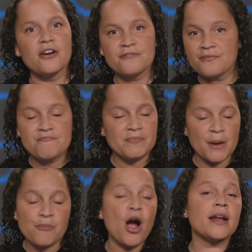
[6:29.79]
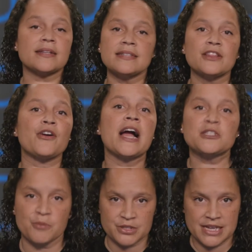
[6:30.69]
of products that they're
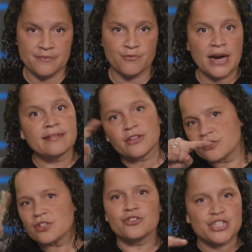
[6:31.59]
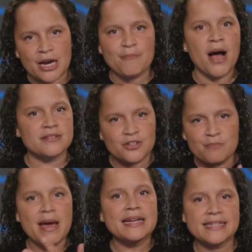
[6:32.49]
experts in, right? And there's a little checkbox, a
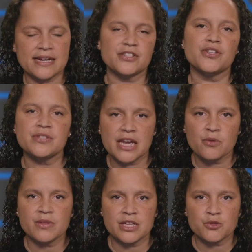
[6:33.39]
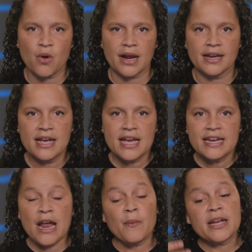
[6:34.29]
little metadata associated with each one.
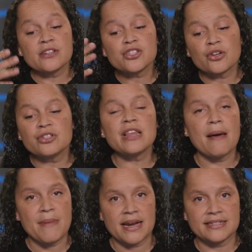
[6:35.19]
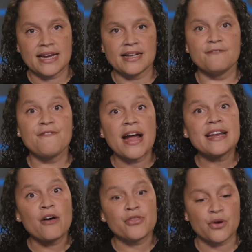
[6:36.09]
Now we can search that metadata and
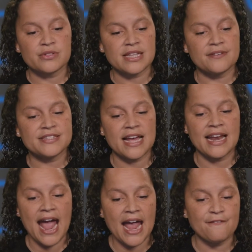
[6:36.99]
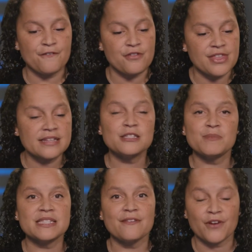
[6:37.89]
find out those that have said, hey, for this
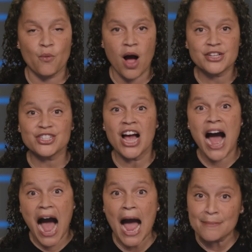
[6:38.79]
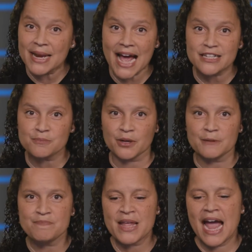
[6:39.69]
specific watch, I'm an
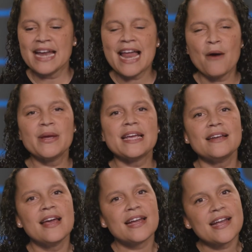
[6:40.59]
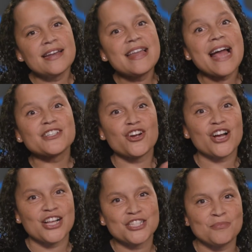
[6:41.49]
expert. And now we can connect our
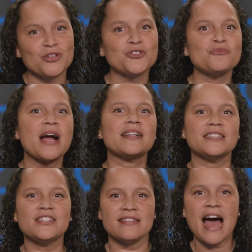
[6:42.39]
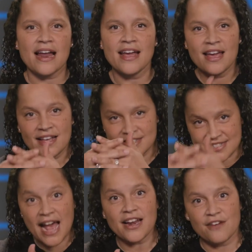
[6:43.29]
customer directly to that
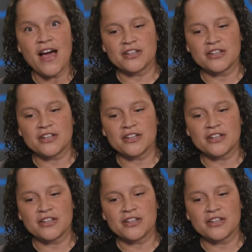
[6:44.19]
set of